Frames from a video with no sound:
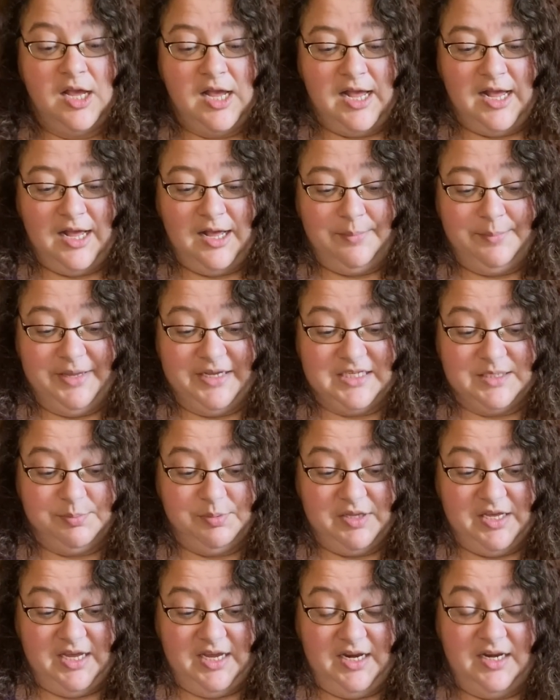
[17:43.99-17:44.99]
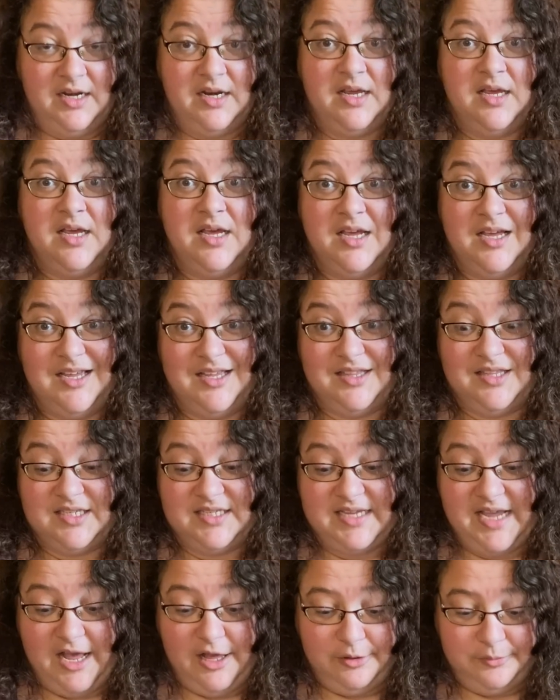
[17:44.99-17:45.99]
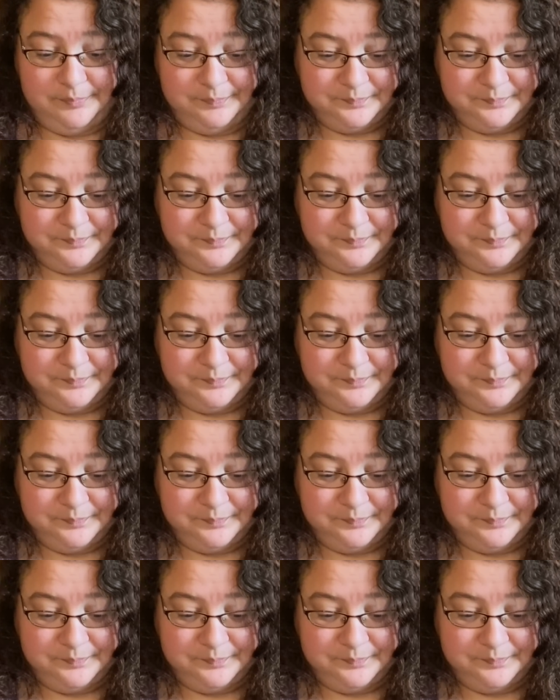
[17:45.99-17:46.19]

explain the Sal.